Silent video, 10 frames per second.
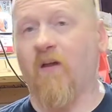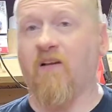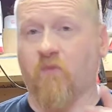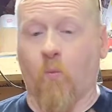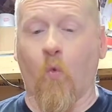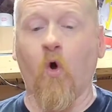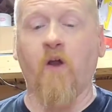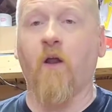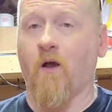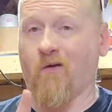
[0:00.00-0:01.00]
That's
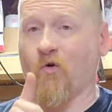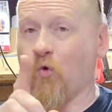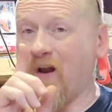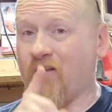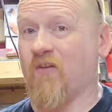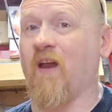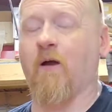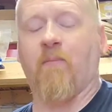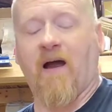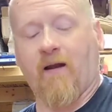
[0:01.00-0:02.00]
one great
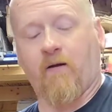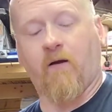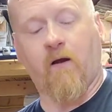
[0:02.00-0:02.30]
thing about it.